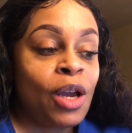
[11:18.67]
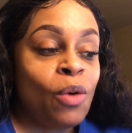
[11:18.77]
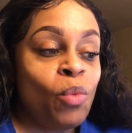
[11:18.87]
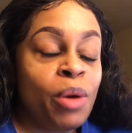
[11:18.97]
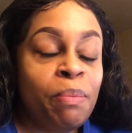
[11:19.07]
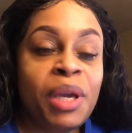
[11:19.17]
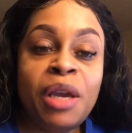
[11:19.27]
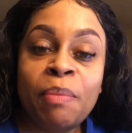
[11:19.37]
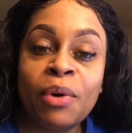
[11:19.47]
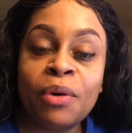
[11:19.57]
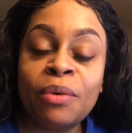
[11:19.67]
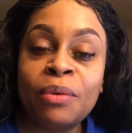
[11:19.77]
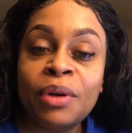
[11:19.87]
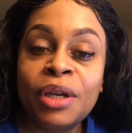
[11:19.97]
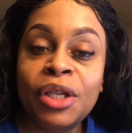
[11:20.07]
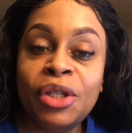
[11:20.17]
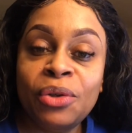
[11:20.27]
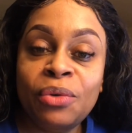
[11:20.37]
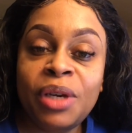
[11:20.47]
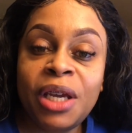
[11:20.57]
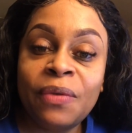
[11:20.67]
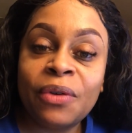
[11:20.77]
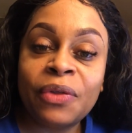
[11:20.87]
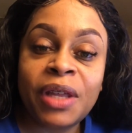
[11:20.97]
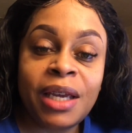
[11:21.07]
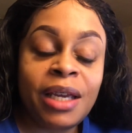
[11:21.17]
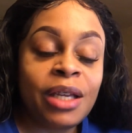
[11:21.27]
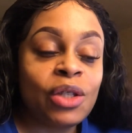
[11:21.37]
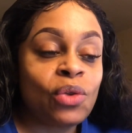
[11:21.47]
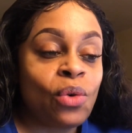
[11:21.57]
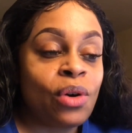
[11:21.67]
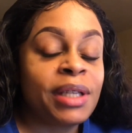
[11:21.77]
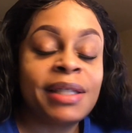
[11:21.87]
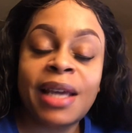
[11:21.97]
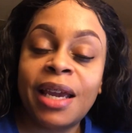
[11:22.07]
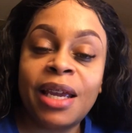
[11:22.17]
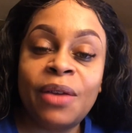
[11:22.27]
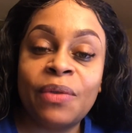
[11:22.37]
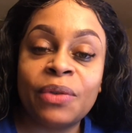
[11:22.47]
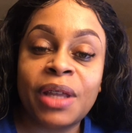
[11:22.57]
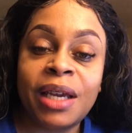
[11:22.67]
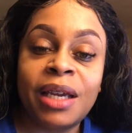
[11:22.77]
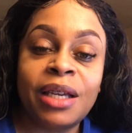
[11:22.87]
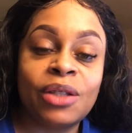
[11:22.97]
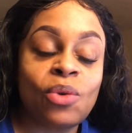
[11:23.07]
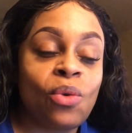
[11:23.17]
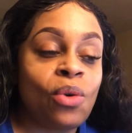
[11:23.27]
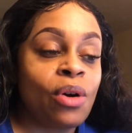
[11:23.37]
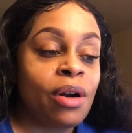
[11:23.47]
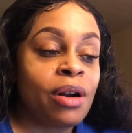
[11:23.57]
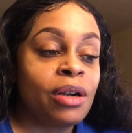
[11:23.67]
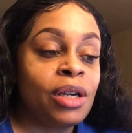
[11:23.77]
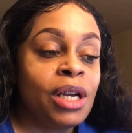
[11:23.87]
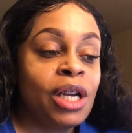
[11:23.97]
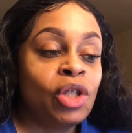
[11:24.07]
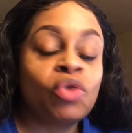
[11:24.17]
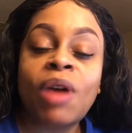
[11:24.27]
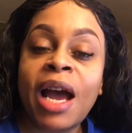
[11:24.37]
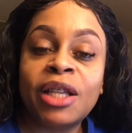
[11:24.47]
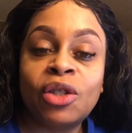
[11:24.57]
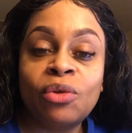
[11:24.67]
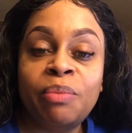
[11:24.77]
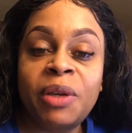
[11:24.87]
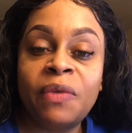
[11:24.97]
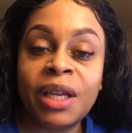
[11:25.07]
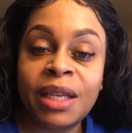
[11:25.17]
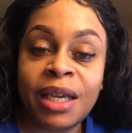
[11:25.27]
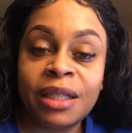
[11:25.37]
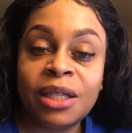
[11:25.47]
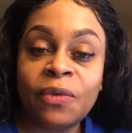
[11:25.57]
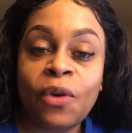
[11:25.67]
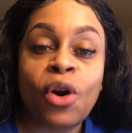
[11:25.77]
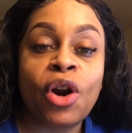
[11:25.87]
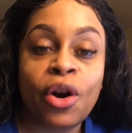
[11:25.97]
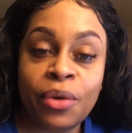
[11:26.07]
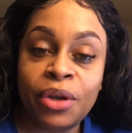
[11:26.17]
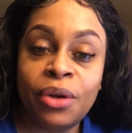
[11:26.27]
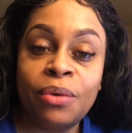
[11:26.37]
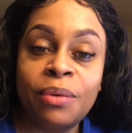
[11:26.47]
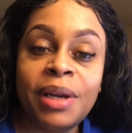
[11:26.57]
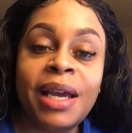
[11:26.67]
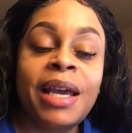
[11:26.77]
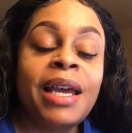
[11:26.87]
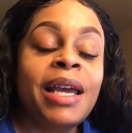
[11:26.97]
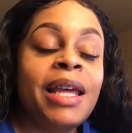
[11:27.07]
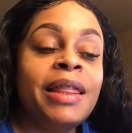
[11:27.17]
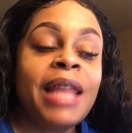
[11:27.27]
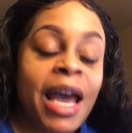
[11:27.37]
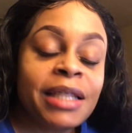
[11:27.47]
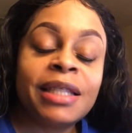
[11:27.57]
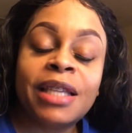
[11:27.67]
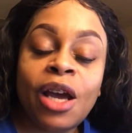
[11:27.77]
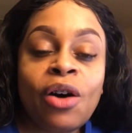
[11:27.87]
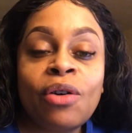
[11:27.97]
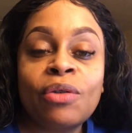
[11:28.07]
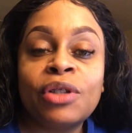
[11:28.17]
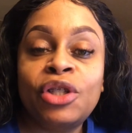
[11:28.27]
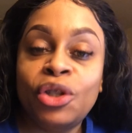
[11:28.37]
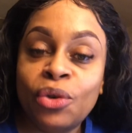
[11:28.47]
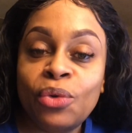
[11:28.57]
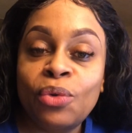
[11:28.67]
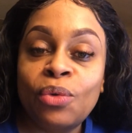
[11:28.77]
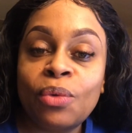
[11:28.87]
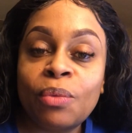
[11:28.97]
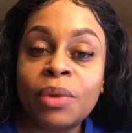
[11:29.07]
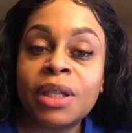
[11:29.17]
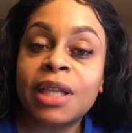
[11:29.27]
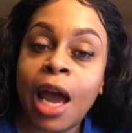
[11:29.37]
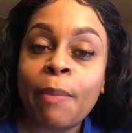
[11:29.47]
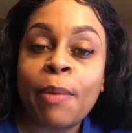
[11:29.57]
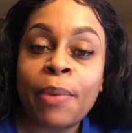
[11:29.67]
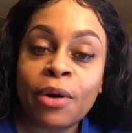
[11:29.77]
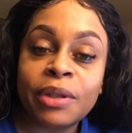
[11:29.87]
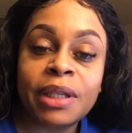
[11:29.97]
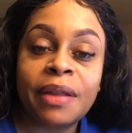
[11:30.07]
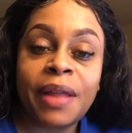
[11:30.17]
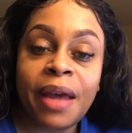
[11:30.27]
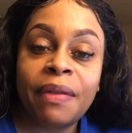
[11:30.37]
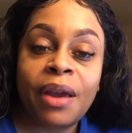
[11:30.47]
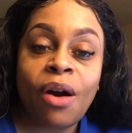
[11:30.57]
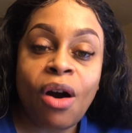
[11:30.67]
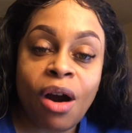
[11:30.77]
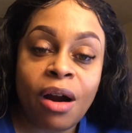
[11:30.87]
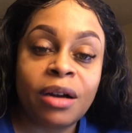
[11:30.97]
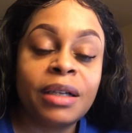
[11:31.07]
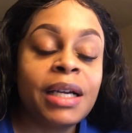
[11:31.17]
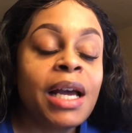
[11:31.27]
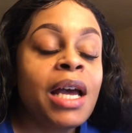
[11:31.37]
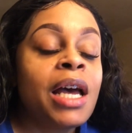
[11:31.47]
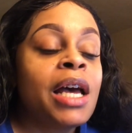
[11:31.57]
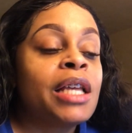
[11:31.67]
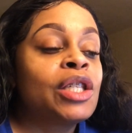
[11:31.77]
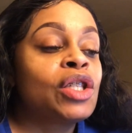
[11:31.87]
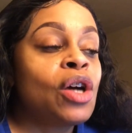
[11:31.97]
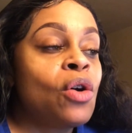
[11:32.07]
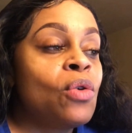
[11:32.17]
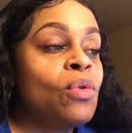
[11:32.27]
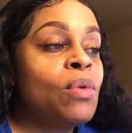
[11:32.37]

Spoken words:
when people do evil things or say evil things or try to be vindictive or hurt you, that tells you the type of person that they are. So